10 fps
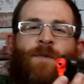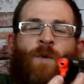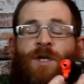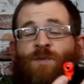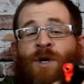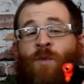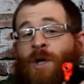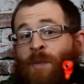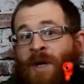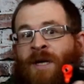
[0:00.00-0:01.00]
where your spring
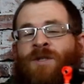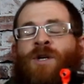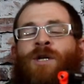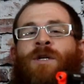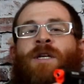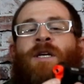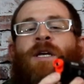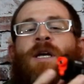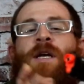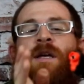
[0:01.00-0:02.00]
would be
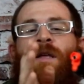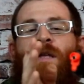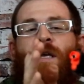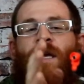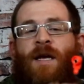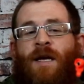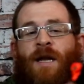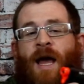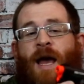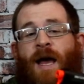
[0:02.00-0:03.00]
internally,
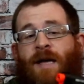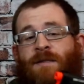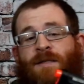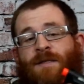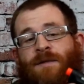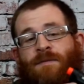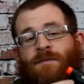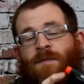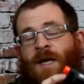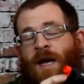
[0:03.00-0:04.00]
it has
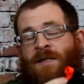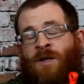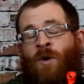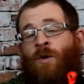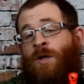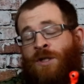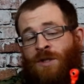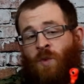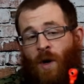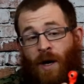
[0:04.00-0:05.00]
the orange
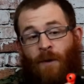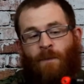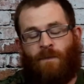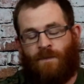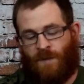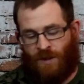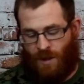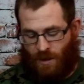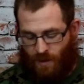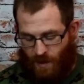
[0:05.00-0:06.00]
as well.
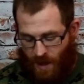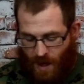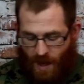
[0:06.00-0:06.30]
So